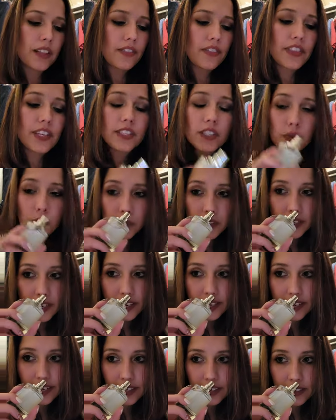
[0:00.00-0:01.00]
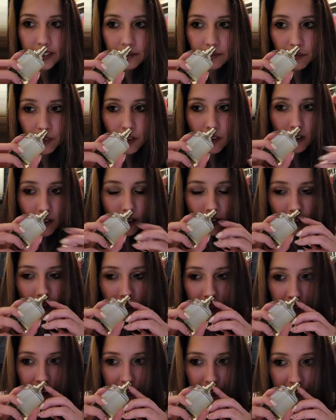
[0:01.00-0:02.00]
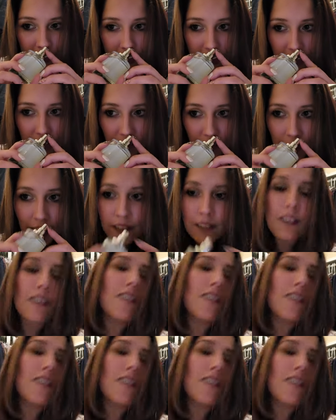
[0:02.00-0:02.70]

this one is, excuse me.